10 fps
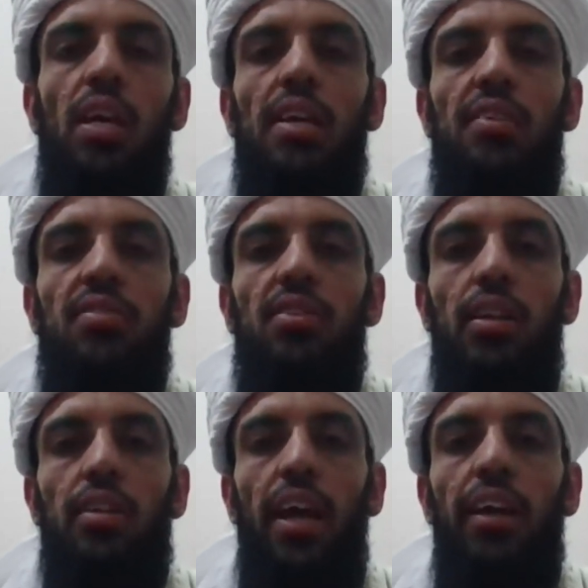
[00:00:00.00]

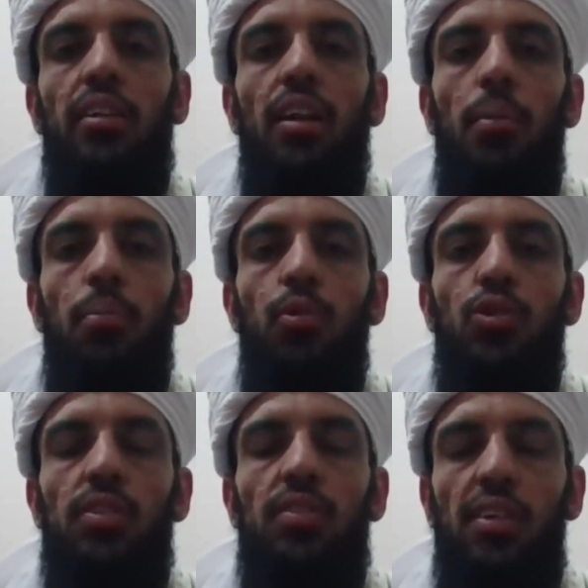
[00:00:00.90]
Instead, another approach
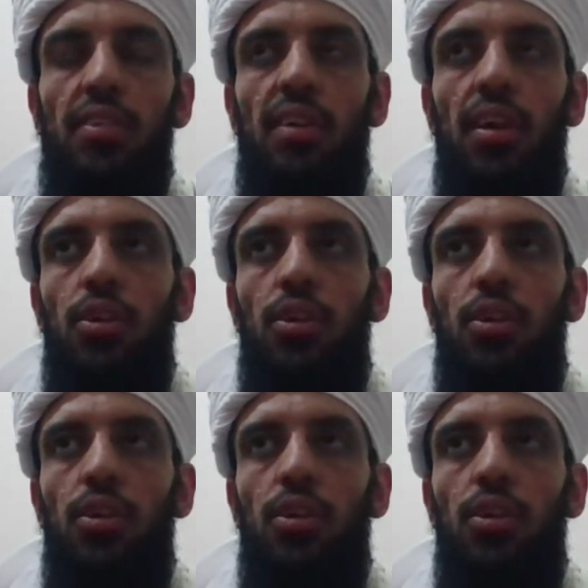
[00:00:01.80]
is this: